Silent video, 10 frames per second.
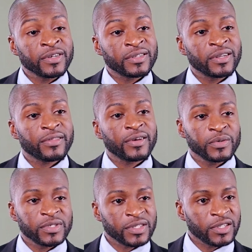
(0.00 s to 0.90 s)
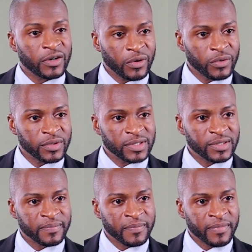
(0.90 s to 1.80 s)
30,000
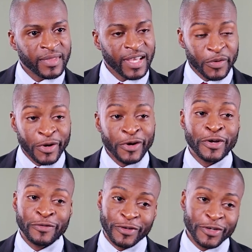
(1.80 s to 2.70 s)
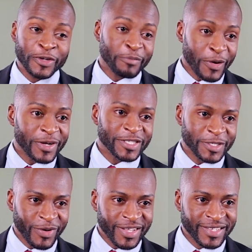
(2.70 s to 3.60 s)
downloads. And we are going for the number 1
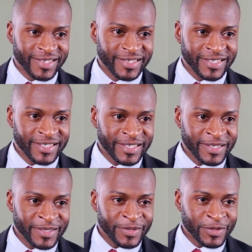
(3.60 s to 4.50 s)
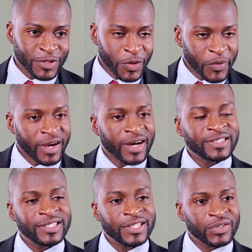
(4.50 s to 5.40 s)
spot. So we
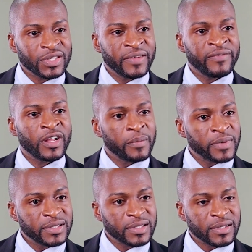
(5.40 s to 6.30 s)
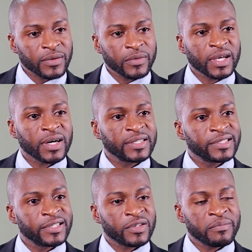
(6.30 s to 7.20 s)
continue to develop it, we
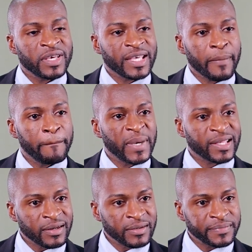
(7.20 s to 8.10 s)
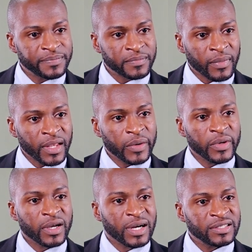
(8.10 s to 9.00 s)
continue to make it better,
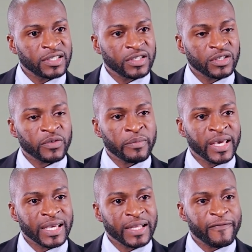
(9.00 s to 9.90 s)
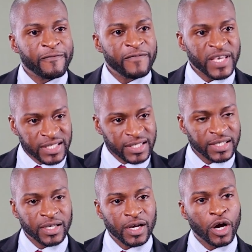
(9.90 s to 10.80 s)
and we continue to make it fit
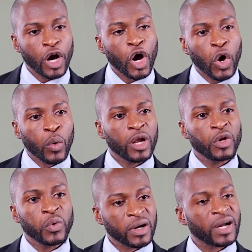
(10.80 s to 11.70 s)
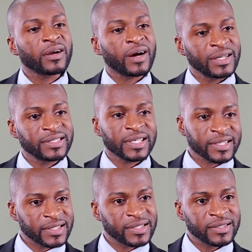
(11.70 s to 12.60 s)
our local
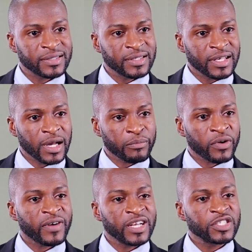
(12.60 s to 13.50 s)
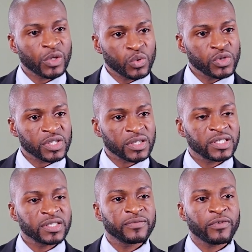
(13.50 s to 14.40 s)
context and provide
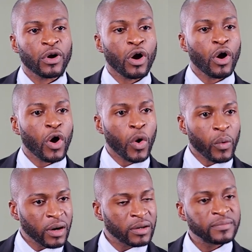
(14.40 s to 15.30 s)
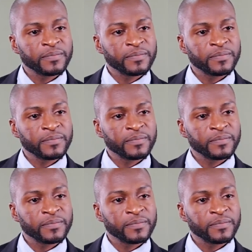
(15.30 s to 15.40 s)
solutions for our